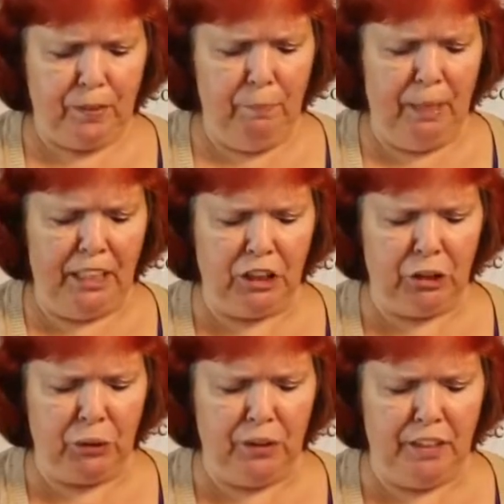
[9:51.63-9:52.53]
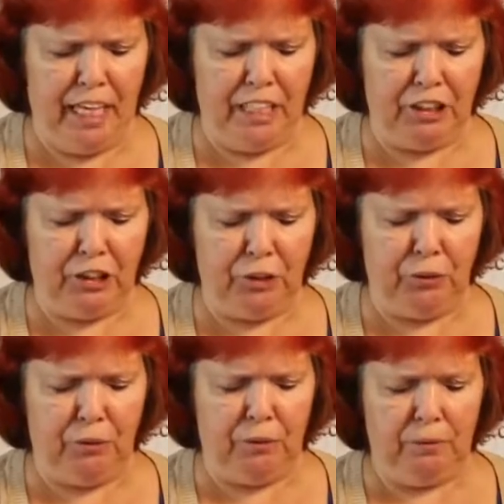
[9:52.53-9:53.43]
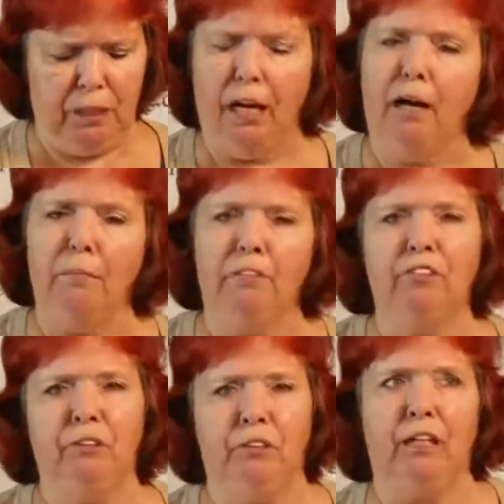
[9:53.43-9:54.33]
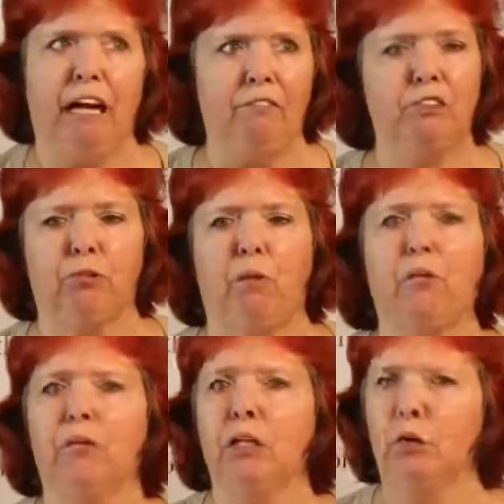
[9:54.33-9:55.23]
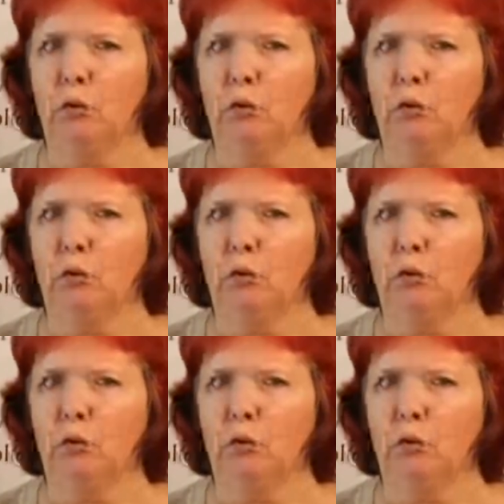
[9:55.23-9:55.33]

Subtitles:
Make sure that if you're having trouble